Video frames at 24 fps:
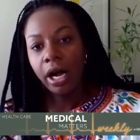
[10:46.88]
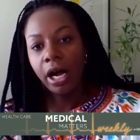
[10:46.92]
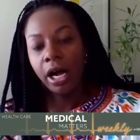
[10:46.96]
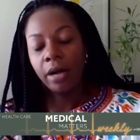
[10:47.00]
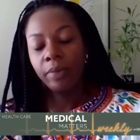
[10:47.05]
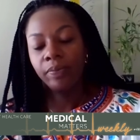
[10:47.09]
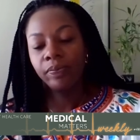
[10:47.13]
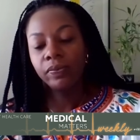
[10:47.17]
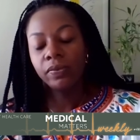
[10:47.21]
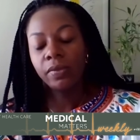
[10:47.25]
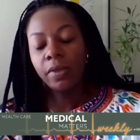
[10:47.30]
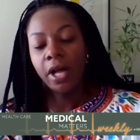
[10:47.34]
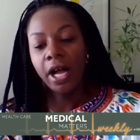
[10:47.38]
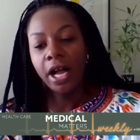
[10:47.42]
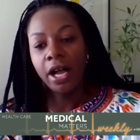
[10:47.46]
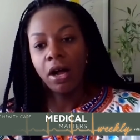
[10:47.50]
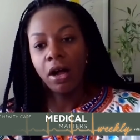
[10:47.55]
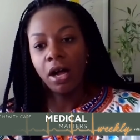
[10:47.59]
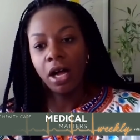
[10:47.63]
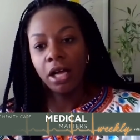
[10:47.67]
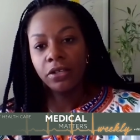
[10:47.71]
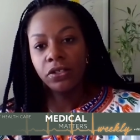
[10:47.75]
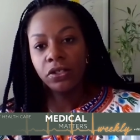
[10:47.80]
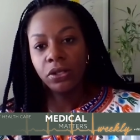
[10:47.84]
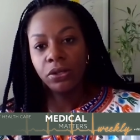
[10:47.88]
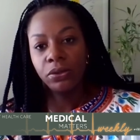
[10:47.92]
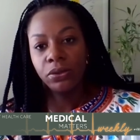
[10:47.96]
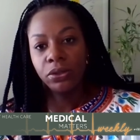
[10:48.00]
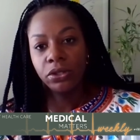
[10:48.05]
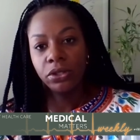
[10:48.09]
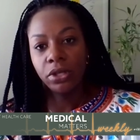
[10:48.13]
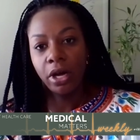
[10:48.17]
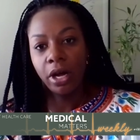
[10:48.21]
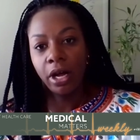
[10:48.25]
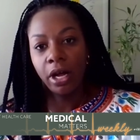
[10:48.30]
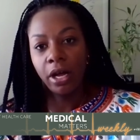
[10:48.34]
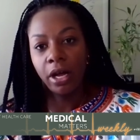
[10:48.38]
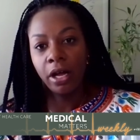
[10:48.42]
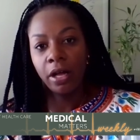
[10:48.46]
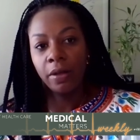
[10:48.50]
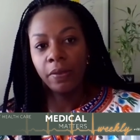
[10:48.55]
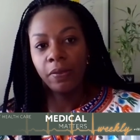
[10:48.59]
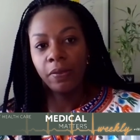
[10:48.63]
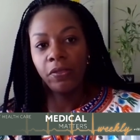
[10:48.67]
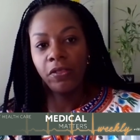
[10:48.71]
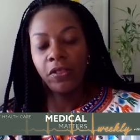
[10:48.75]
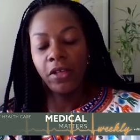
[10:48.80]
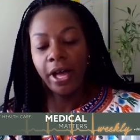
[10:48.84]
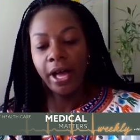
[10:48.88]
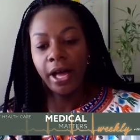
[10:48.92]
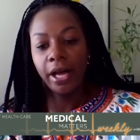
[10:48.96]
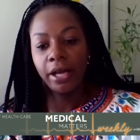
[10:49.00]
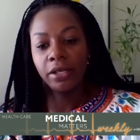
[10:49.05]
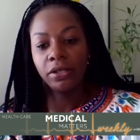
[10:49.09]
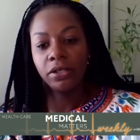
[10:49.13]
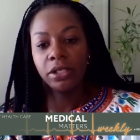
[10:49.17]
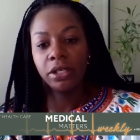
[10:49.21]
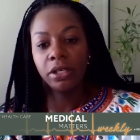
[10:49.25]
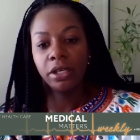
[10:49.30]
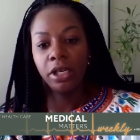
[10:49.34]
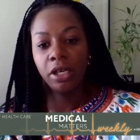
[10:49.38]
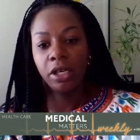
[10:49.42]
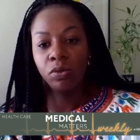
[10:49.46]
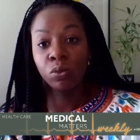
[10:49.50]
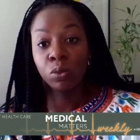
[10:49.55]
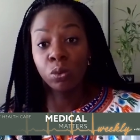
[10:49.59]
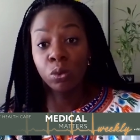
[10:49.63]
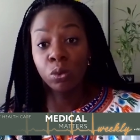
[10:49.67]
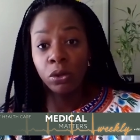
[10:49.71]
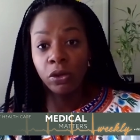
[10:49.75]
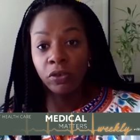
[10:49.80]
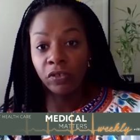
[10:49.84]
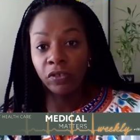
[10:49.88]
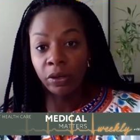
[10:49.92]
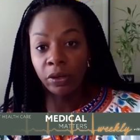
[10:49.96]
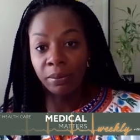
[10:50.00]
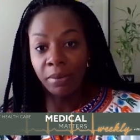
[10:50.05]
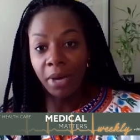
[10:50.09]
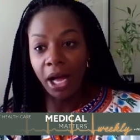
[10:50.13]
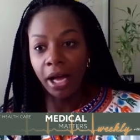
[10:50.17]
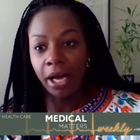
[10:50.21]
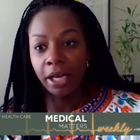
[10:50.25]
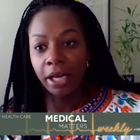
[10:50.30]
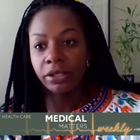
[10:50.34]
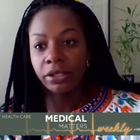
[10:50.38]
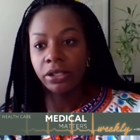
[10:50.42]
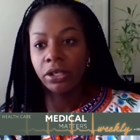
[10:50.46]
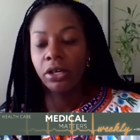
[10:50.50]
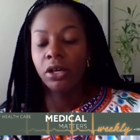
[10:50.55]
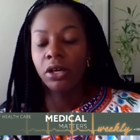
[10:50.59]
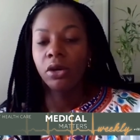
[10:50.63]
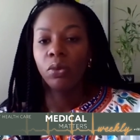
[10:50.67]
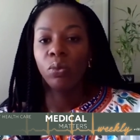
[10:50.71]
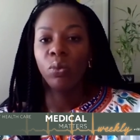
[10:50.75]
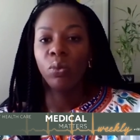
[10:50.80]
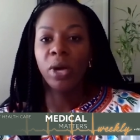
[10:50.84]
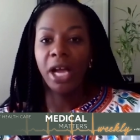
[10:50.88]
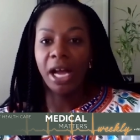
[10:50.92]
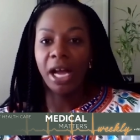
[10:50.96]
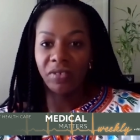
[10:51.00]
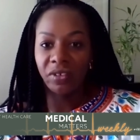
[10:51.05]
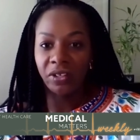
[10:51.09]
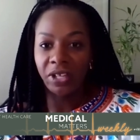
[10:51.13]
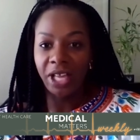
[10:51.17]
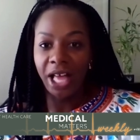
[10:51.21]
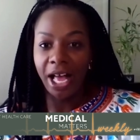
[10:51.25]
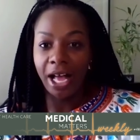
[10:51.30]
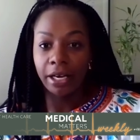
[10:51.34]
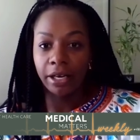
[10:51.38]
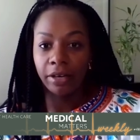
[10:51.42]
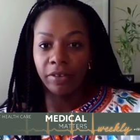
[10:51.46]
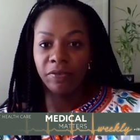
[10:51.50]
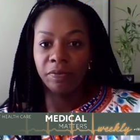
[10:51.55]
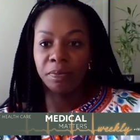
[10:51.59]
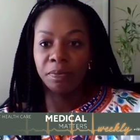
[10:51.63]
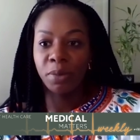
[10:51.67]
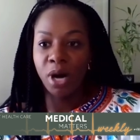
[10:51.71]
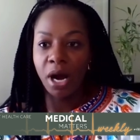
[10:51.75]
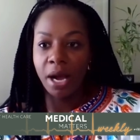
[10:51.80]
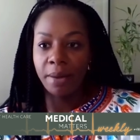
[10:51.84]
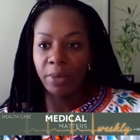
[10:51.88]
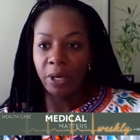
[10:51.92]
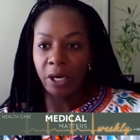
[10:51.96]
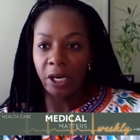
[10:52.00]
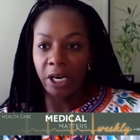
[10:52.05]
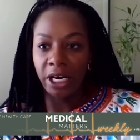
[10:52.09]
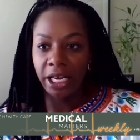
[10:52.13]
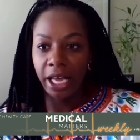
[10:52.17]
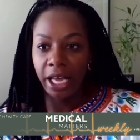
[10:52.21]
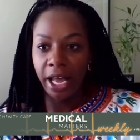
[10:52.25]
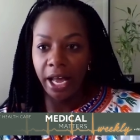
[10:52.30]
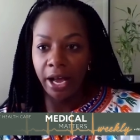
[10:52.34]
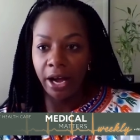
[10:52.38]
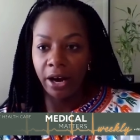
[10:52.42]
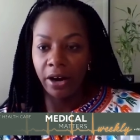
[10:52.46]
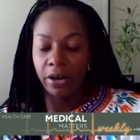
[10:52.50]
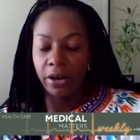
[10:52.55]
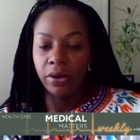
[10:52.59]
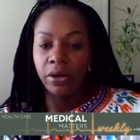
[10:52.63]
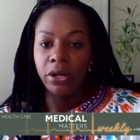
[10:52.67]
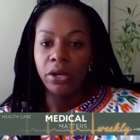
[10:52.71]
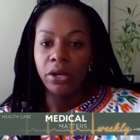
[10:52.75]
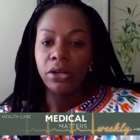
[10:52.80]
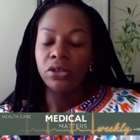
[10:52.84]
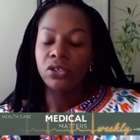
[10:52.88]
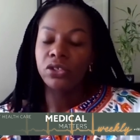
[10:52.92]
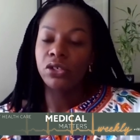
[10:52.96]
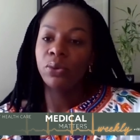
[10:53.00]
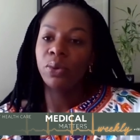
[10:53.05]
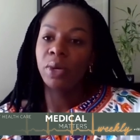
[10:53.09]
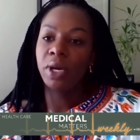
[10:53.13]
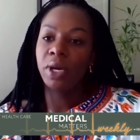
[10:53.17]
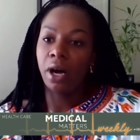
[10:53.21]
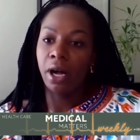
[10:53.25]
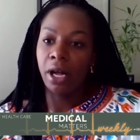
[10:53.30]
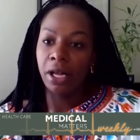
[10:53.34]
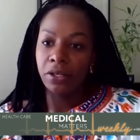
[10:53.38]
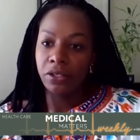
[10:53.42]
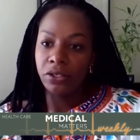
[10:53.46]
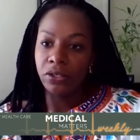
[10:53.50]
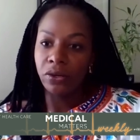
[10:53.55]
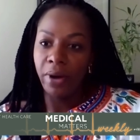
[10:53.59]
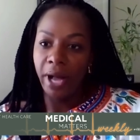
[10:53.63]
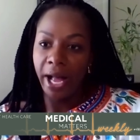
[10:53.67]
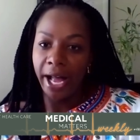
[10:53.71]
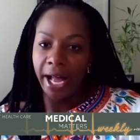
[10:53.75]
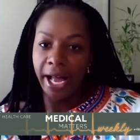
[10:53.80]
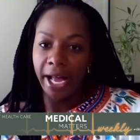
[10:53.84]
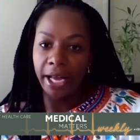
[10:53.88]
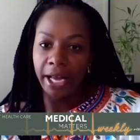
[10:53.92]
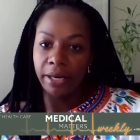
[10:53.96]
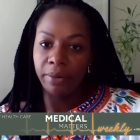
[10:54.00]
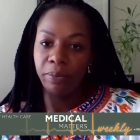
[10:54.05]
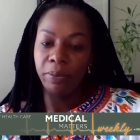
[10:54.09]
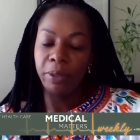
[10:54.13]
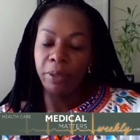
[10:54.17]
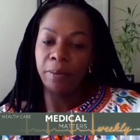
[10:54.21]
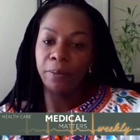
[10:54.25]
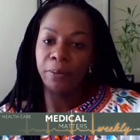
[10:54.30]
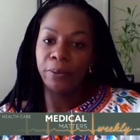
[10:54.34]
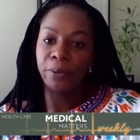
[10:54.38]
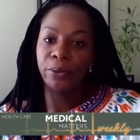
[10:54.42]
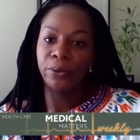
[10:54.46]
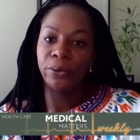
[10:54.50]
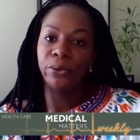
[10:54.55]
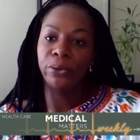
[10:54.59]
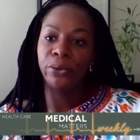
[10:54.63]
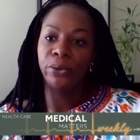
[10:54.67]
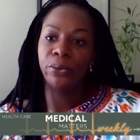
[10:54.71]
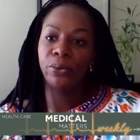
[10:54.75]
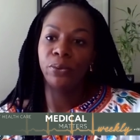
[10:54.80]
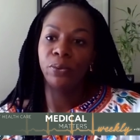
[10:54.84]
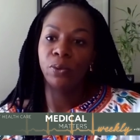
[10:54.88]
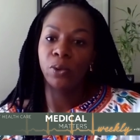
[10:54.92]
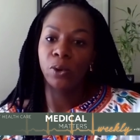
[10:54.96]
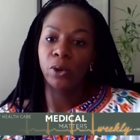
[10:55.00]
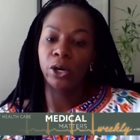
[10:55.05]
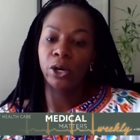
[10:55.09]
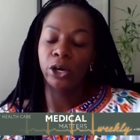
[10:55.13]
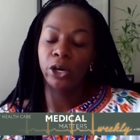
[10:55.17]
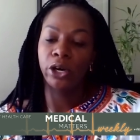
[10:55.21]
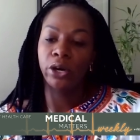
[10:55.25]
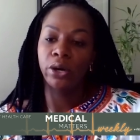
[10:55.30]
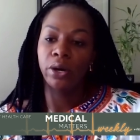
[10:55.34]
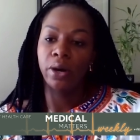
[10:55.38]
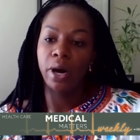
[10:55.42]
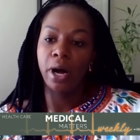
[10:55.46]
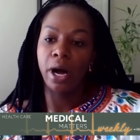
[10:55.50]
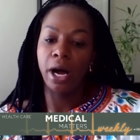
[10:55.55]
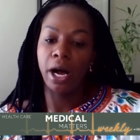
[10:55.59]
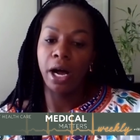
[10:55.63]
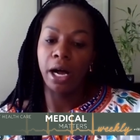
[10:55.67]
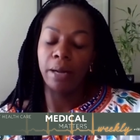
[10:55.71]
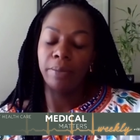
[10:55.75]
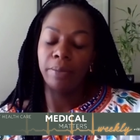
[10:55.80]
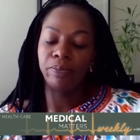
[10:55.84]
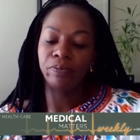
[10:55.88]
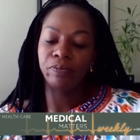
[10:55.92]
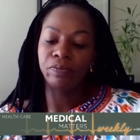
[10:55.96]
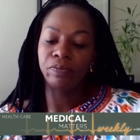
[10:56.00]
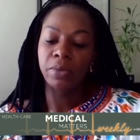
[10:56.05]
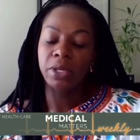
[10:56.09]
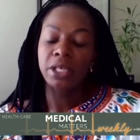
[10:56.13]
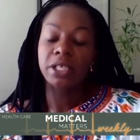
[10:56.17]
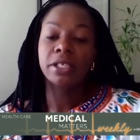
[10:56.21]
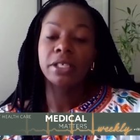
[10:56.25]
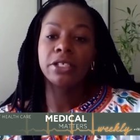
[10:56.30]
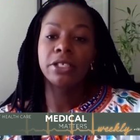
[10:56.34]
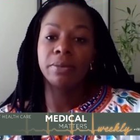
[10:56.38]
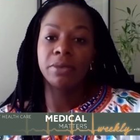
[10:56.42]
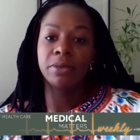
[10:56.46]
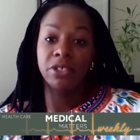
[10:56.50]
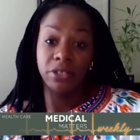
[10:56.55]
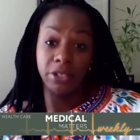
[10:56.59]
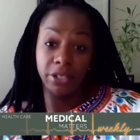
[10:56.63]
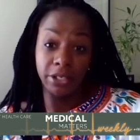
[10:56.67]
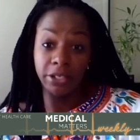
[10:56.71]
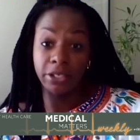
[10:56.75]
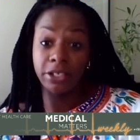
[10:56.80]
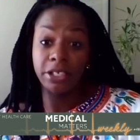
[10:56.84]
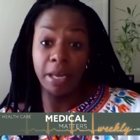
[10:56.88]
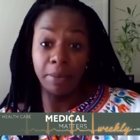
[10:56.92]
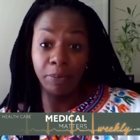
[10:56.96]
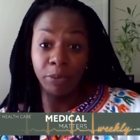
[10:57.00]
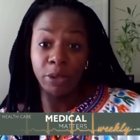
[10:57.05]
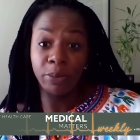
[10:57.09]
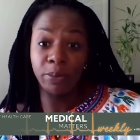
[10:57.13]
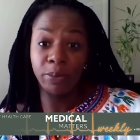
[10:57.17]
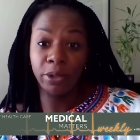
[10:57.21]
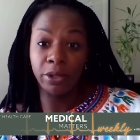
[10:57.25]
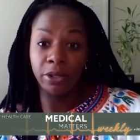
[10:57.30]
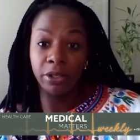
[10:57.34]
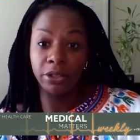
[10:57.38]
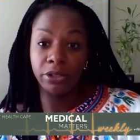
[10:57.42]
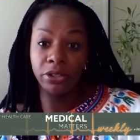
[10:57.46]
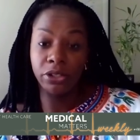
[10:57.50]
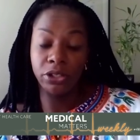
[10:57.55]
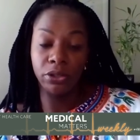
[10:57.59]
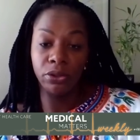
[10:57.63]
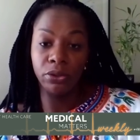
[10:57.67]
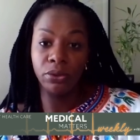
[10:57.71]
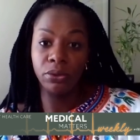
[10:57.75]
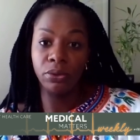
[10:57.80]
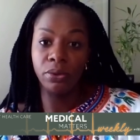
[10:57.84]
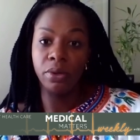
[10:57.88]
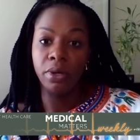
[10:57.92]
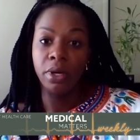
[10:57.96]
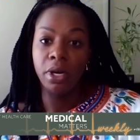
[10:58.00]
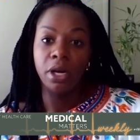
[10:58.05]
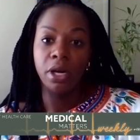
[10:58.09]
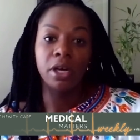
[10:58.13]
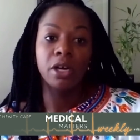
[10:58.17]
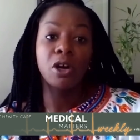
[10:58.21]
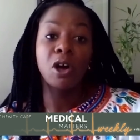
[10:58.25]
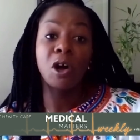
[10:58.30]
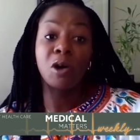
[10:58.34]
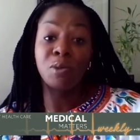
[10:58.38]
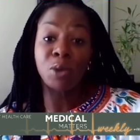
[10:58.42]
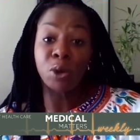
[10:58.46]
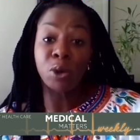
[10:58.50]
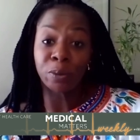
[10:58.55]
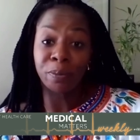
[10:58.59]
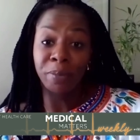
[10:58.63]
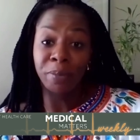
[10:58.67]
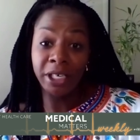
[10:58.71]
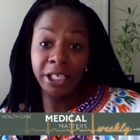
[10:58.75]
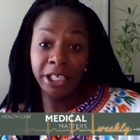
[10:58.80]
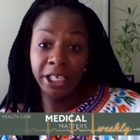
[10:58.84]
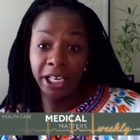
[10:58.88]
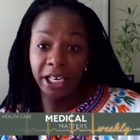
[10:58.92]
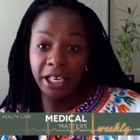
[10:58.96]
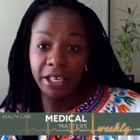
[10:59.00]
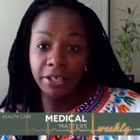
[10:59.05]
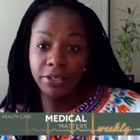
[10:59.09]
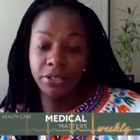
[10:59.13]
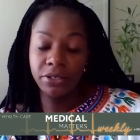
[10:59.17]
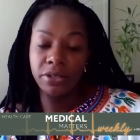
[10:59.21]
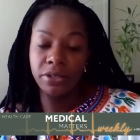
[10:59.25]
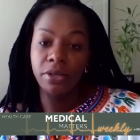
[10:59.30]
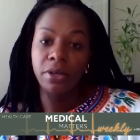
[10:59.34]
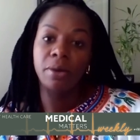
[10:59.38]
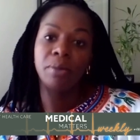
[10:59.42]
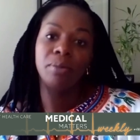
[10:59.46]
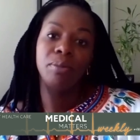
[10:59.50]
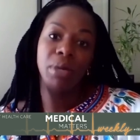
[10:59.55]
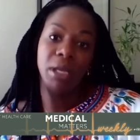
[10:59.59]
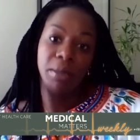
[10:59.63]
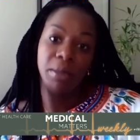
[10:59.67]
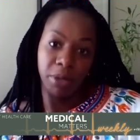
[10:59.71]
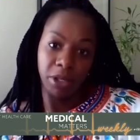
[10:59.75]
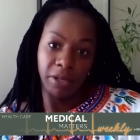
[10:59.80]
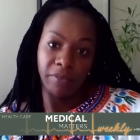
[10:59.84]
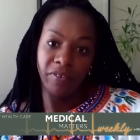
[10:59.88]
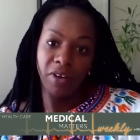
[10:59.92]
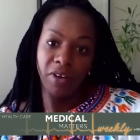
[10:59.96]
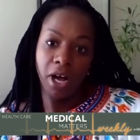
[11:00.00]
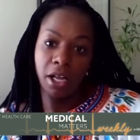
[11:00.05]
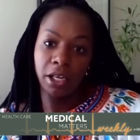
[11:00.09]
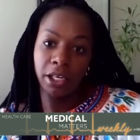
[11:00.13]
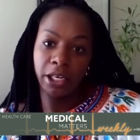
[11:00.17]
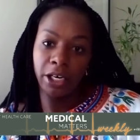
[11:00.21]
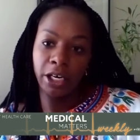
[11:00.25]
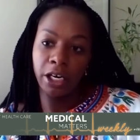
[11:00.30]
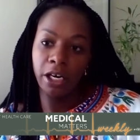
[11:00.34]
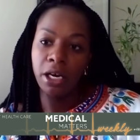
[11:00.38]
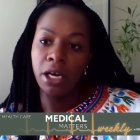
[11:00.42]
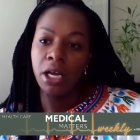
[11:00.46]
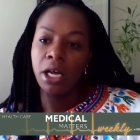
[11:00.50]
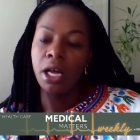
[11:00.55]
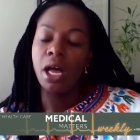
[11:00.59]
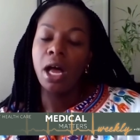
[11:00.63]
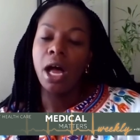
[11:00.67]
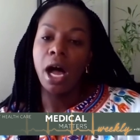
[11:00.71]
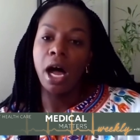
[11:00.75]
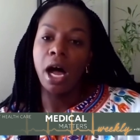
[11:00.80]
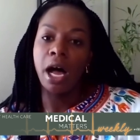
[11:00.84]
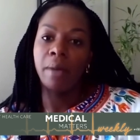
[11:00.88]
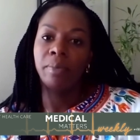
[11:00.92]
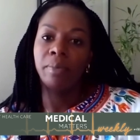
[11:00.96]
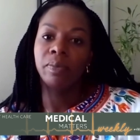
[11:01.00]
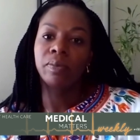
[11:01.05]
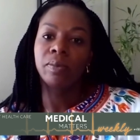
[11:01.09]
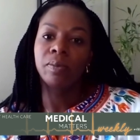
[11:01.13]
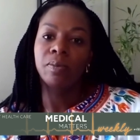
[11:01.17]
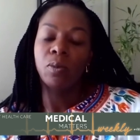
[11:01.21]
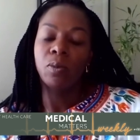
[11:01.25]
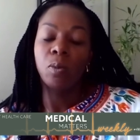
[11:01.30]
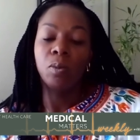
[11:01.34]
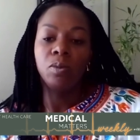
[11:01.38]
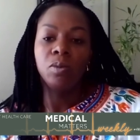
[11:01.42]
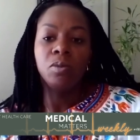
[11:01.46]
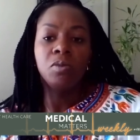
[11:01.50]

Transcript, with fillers: Um, I also saw that in rural Vermont, we have a lack of primary care. So we also had people who were um, susceptible to comorbidities, people of color, um,